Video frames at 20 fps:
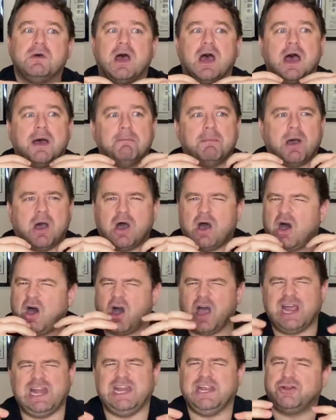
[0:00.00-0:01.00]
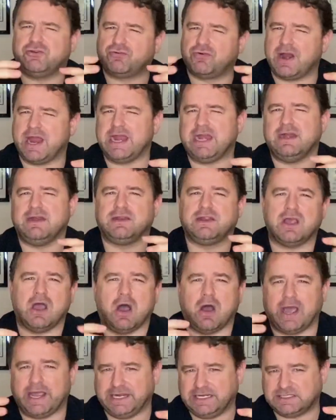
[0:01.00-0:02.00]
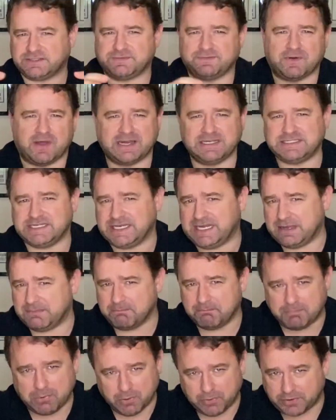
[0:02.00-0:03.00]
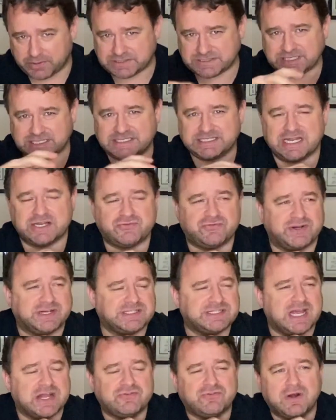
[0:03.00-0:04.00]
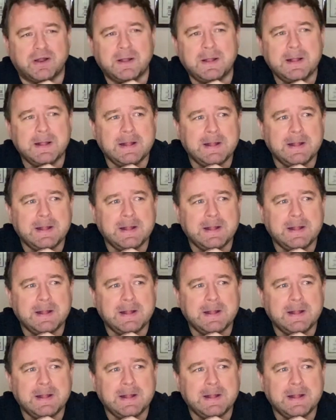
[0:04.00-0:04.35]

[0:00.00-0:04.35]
highly trained guys fighting in books, etc., etc.